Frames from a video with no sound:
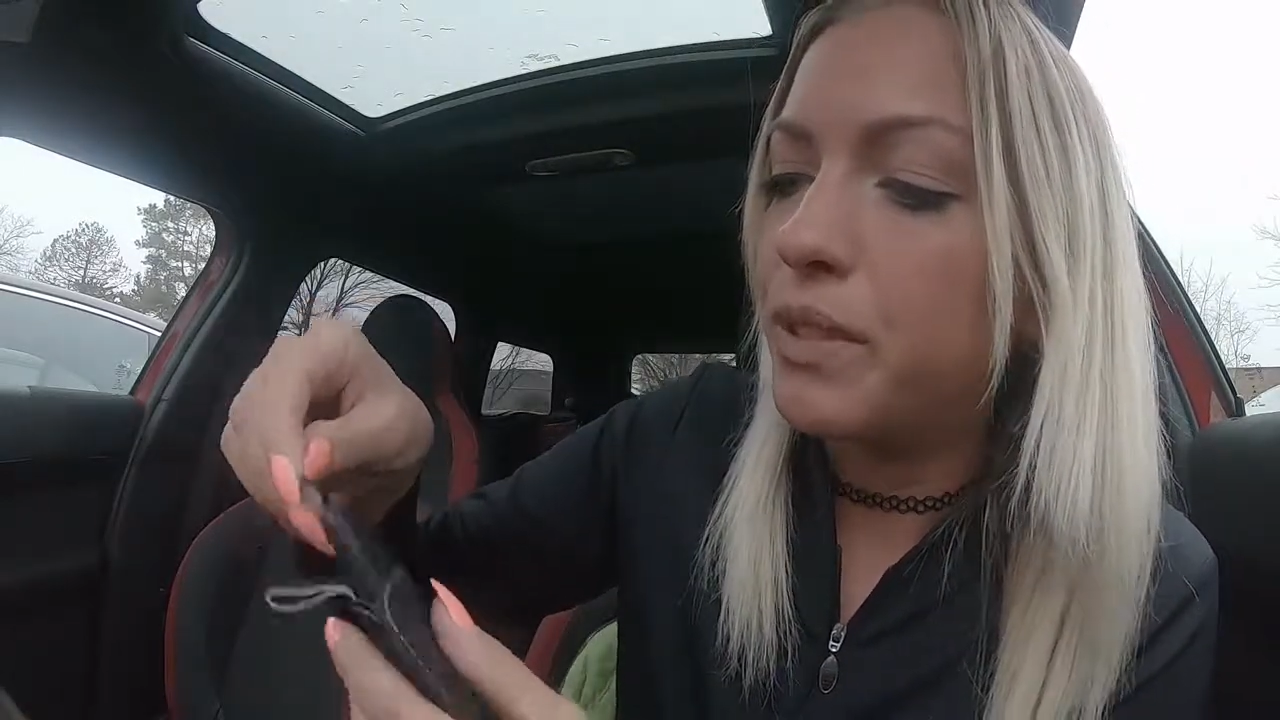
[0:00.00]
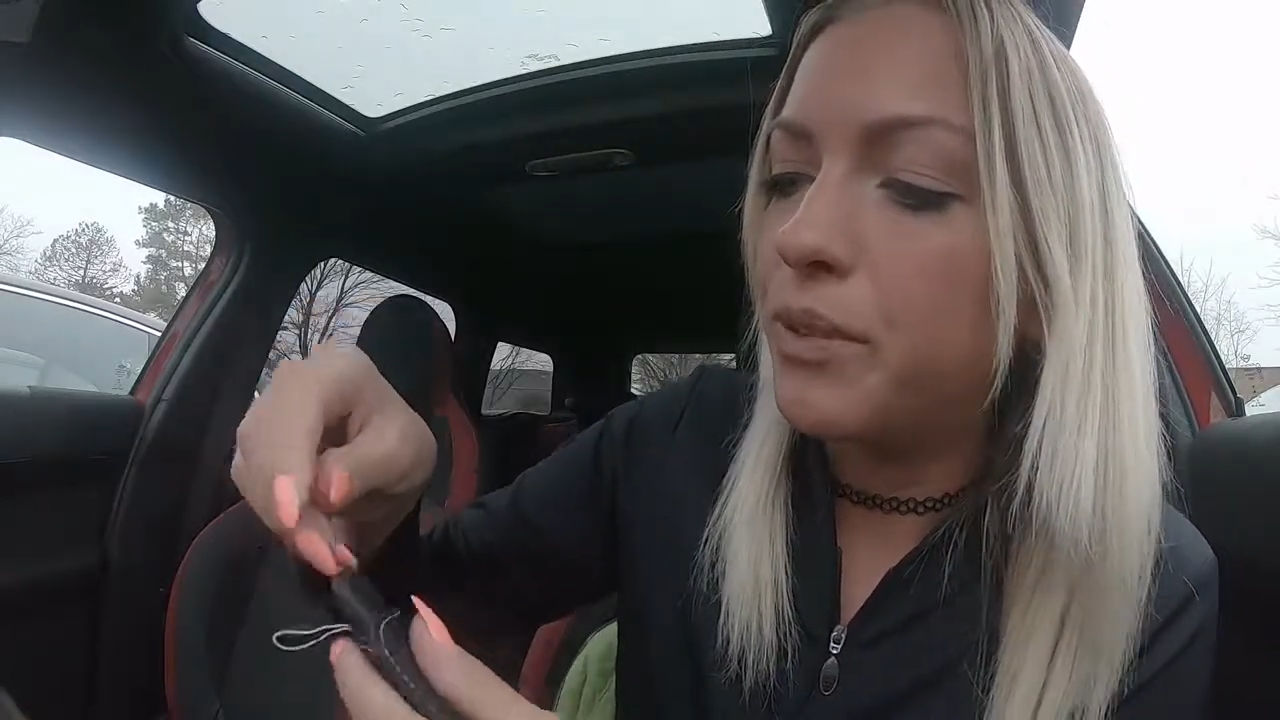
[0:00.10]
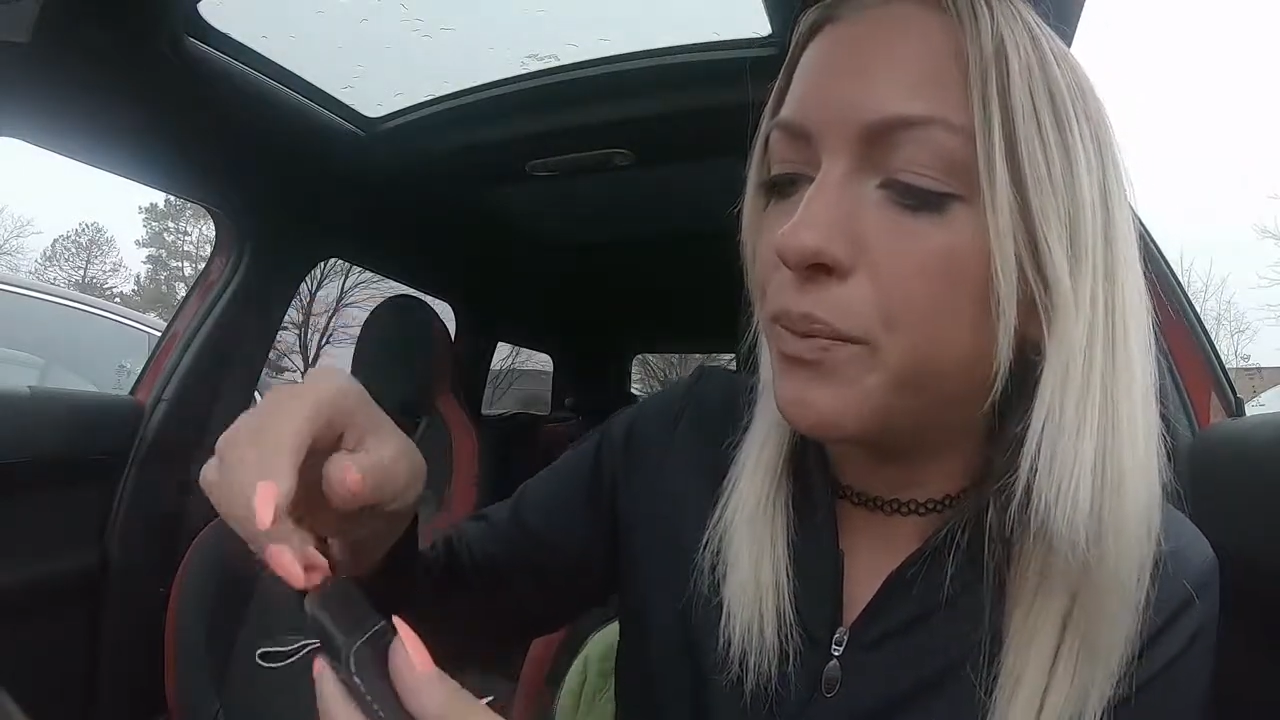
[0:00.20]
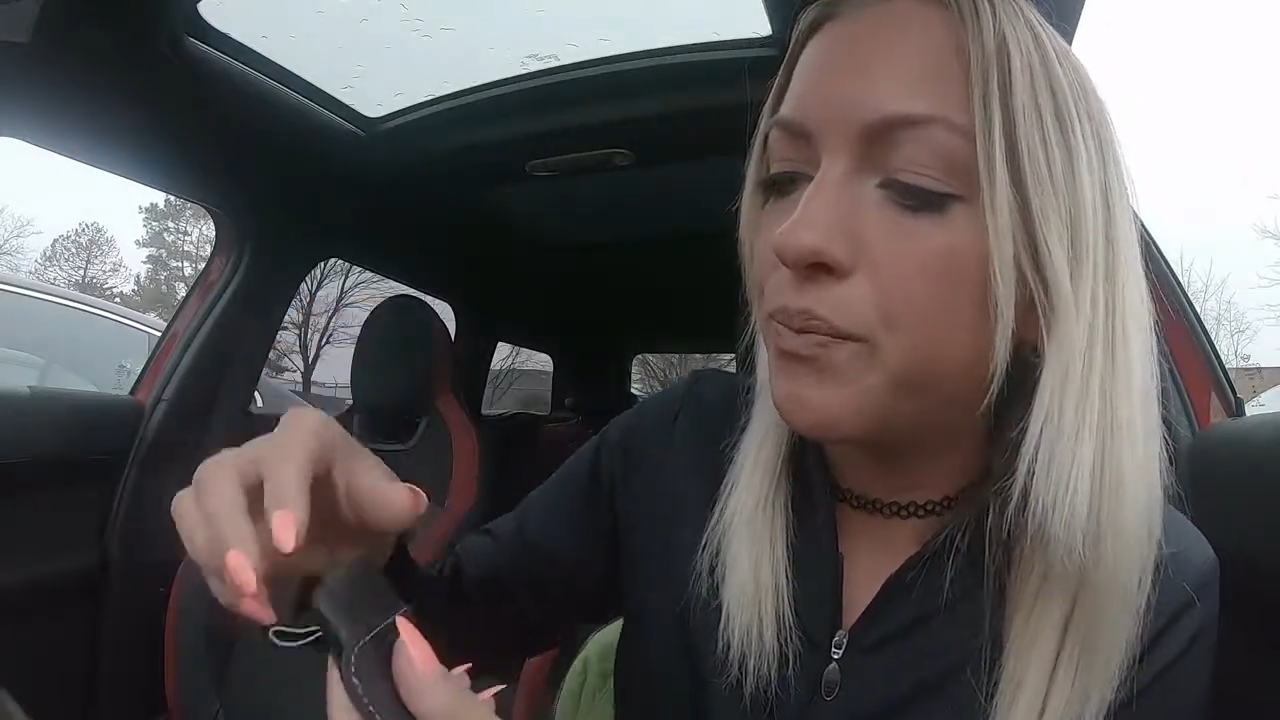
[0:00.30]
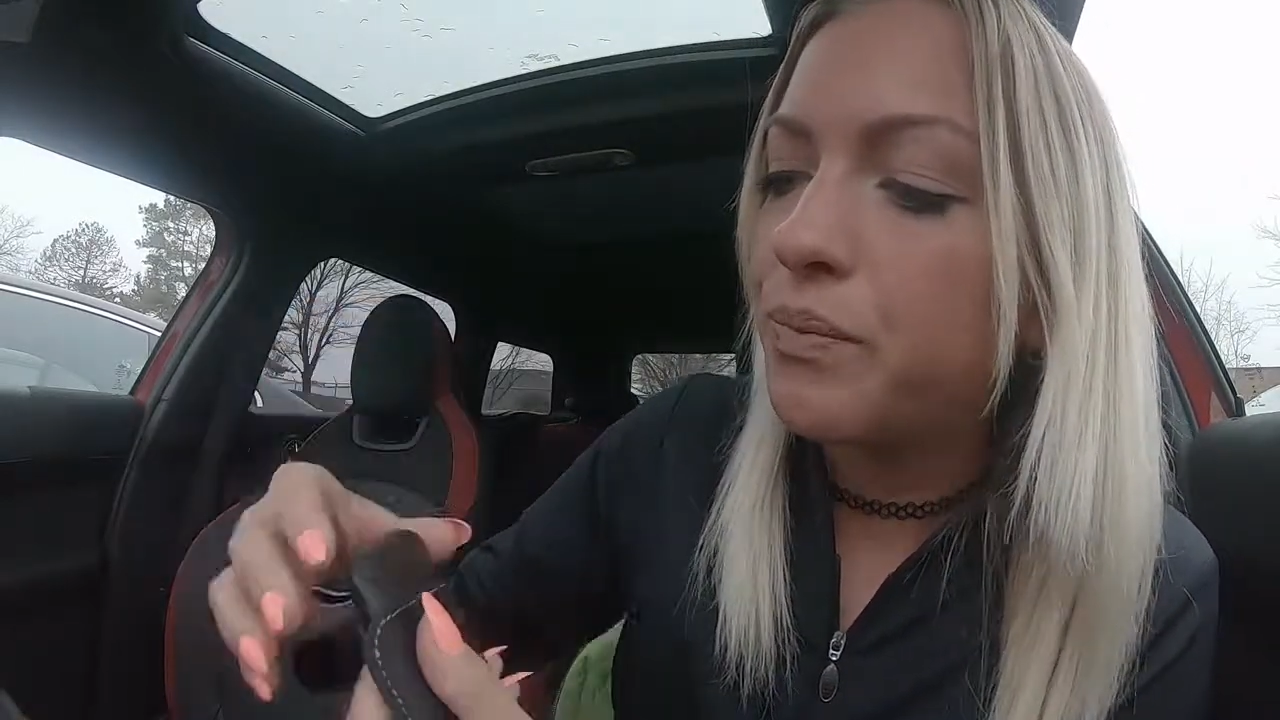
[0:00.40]

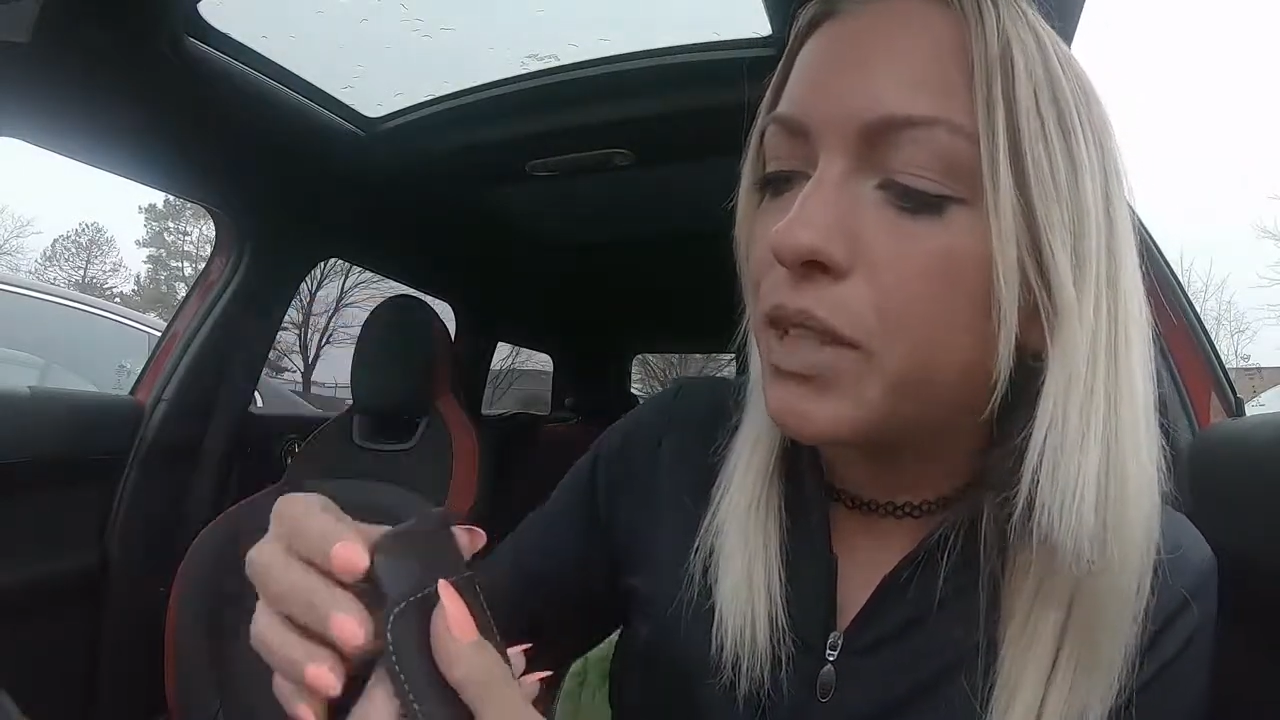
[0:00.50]
in.